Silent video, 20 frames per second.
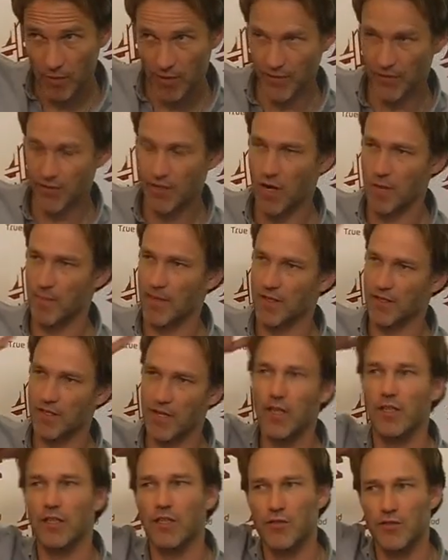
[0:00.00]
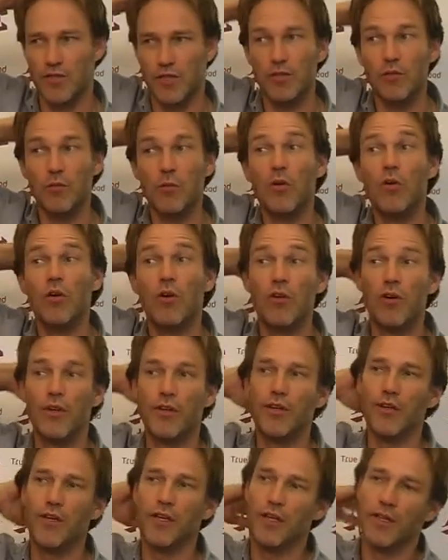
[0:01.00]
the time they started losing the war,
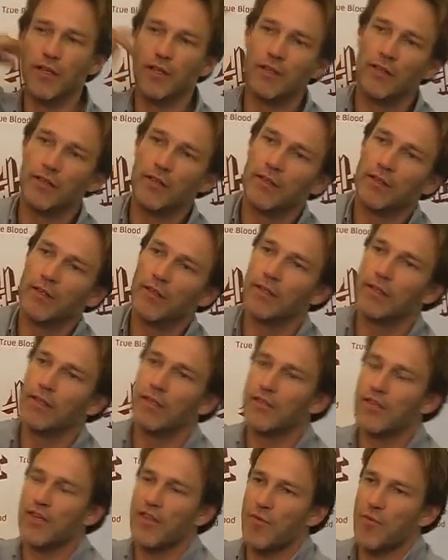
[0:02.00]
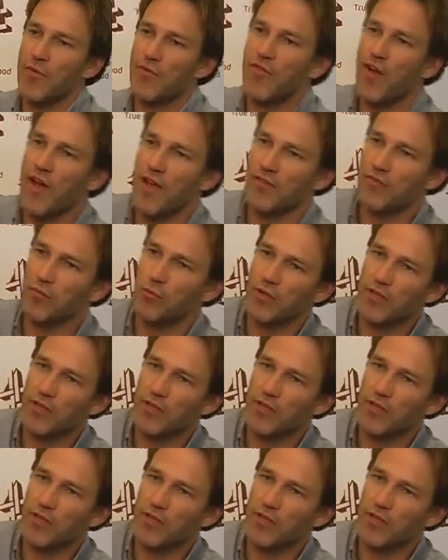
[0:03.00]
and yet they were fighting for